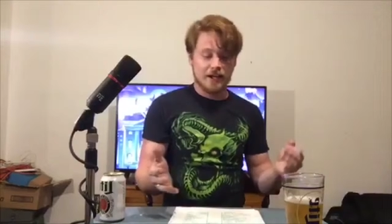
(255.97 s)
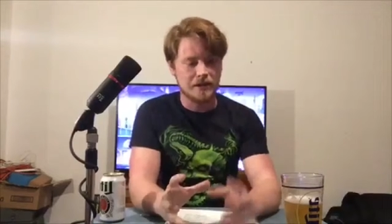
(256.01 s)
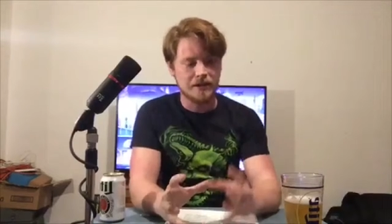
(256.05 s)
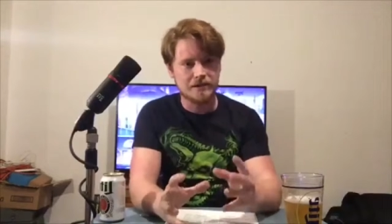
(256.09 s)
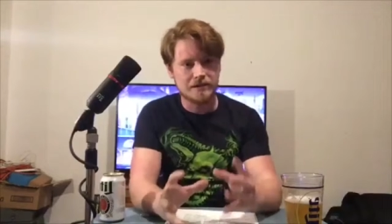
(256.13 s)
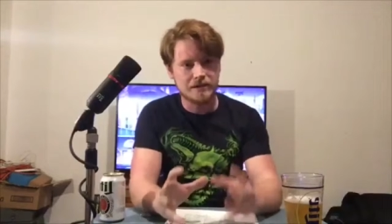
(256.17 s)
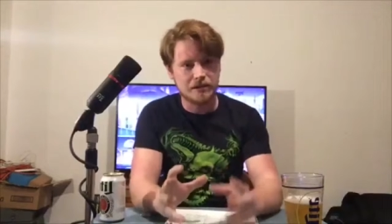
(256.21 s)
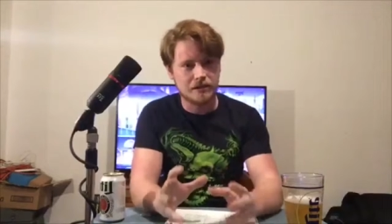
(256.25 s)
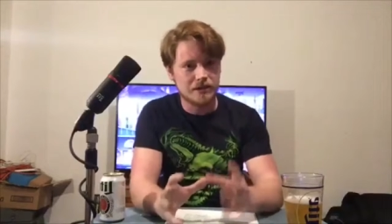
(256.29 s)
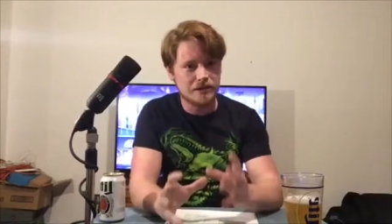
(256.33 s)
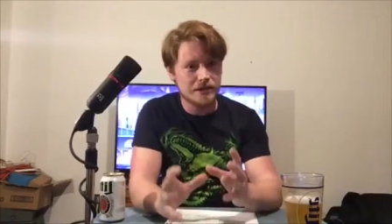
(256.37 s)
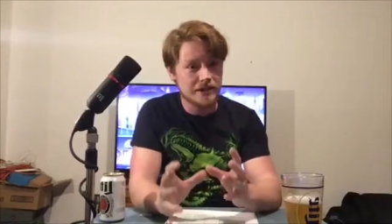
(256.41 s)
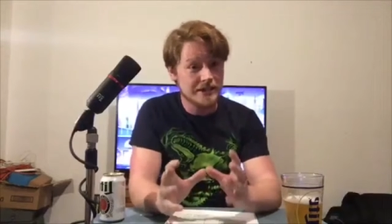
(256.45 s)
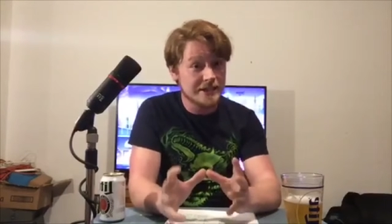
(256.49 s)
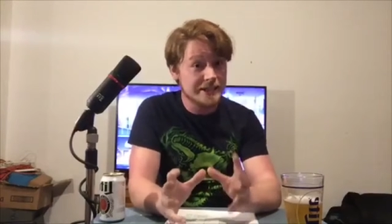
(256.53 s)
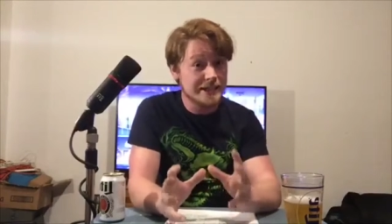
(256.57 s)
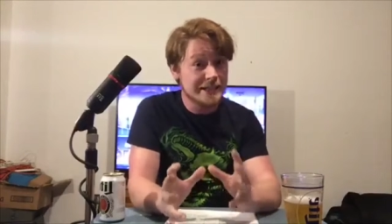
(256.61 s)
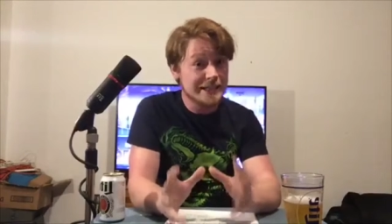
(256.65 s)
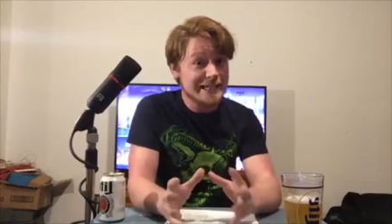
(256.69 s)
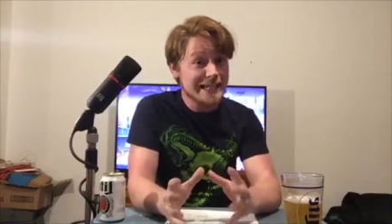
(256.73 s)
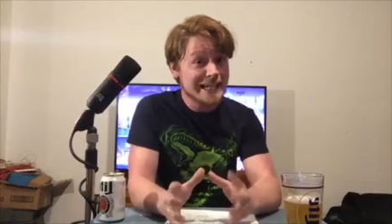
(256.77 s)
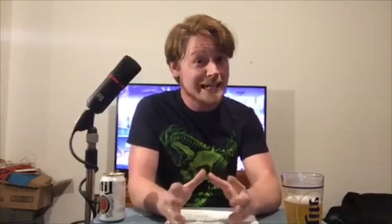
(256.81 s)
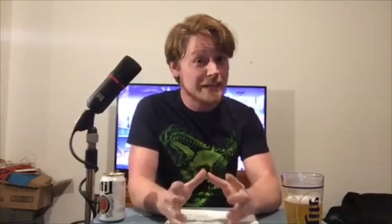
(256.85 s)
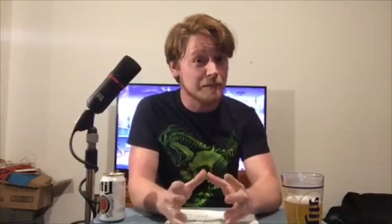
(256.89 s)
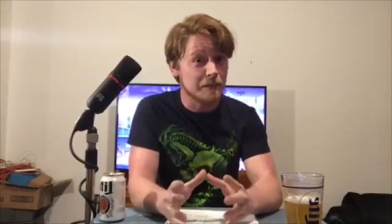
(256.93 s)
There is a
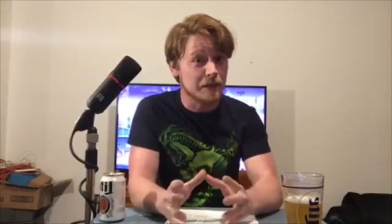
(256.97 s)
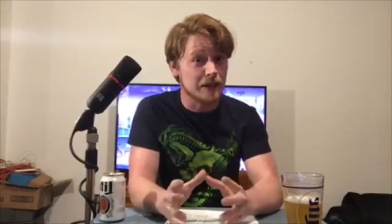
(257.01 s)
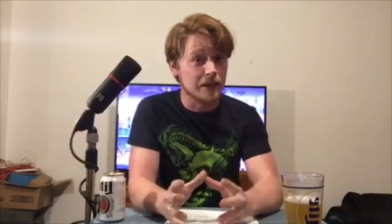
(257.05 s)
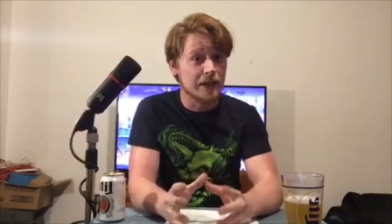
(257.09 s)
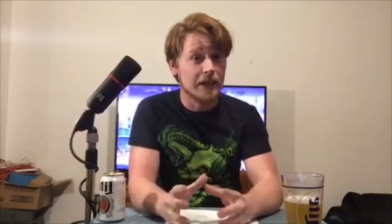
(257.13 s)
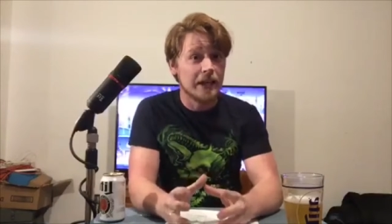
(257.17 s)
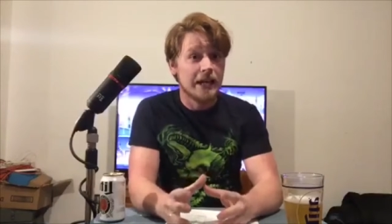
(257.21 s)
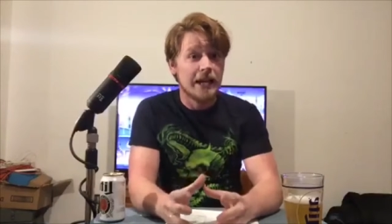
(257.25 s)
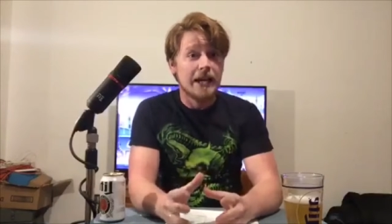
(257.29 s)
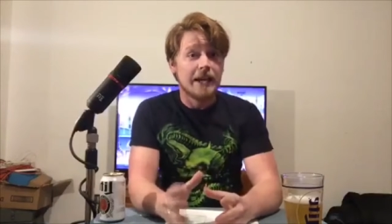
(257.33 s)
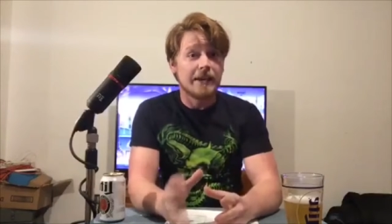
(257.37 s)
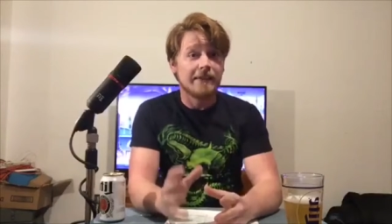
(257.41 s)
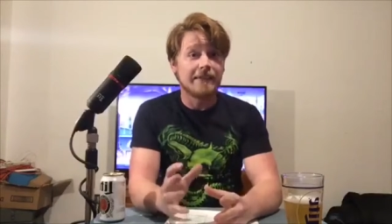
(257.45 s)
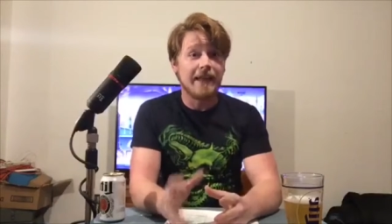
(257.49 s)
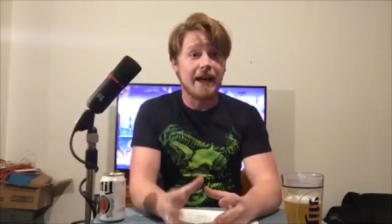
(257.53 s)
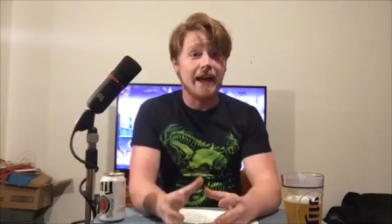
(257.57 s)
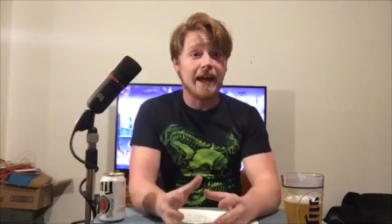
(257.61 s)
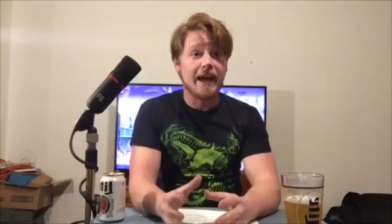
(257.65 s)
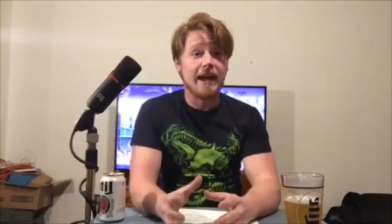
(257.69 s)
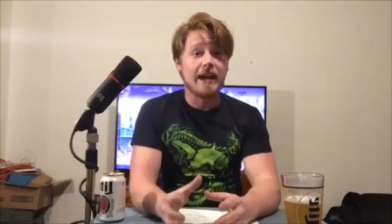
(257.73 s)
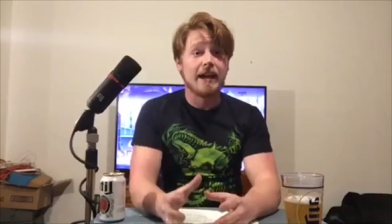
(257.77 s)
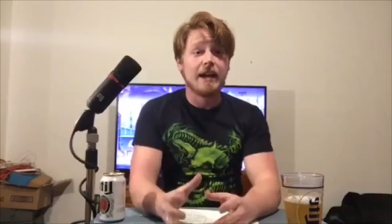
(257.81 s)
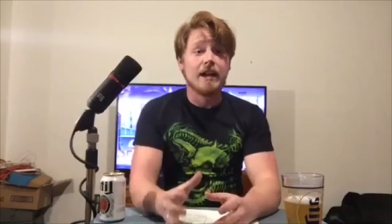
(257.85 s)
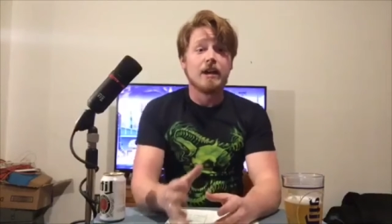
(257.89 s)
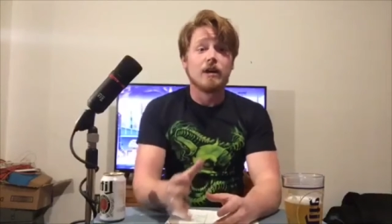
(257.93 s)
stigma
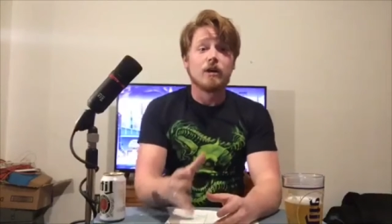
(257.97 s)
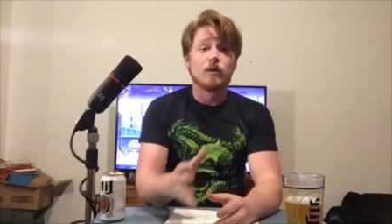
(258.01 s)
that